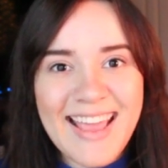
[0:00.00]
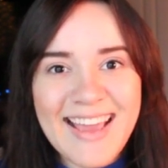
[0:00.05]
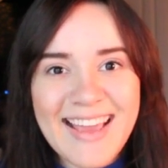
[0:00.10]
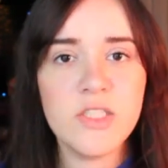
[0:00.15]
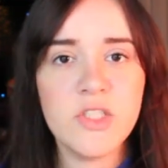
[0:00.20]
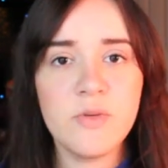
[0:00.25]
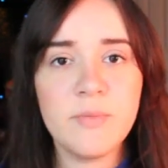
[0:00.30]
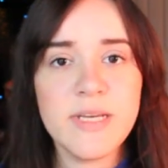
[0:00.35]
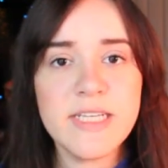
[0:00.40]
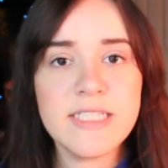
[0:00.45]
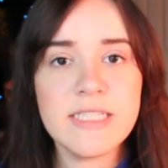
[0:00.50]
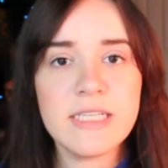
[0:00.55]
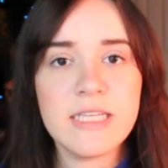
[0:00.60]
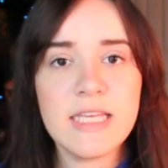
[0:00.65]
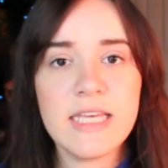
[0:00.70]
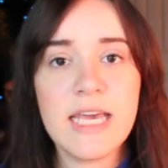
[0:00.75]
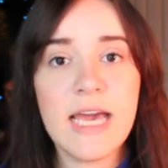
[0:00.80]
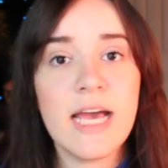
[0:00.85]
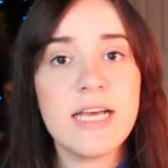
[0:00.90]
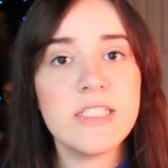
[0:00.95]
So
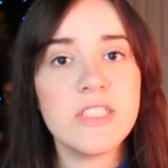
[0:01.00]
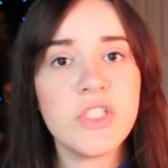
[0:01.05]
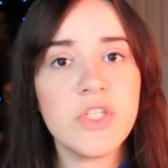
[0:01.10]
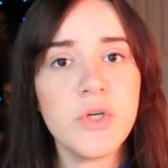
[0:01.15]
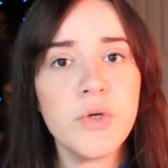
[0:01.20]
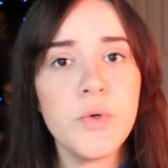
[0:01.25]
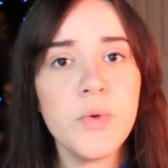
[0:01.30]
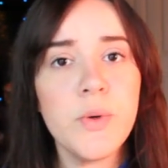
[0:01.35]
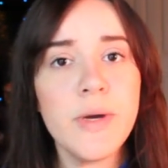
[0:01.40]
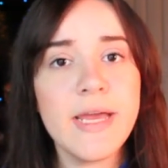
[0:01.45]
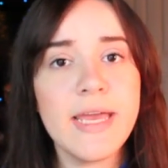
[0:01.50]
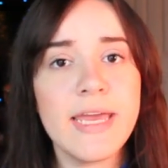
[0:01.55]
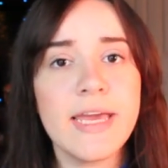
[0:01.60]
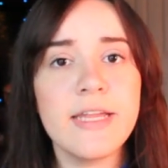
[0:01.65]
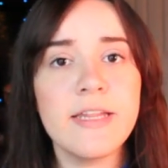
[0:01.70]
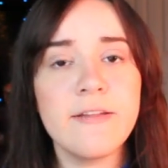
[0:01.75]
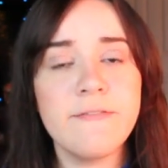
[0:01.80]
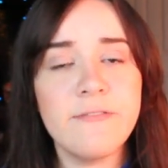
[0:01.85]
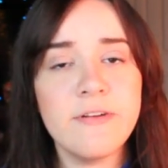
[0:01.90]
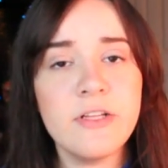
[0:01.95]
basically, as you
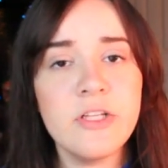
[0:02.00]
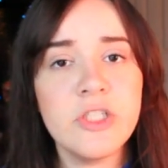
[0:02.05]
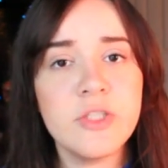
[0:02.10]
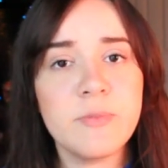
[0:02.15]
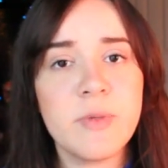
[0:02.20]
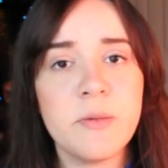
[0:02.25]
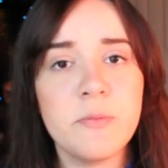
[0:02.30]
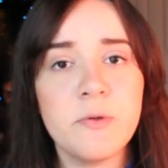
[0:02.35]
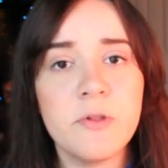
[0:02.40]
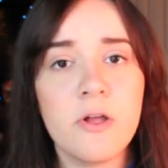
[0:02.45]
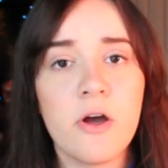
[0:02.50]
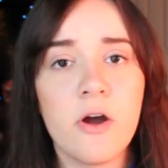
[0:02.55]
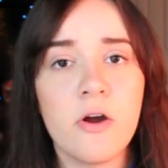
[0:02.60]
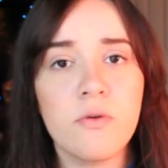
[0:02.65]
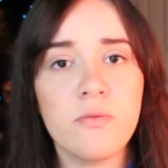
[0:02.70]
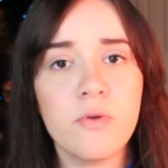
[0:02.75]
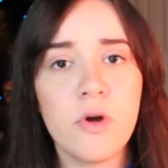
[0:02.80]
and the village people are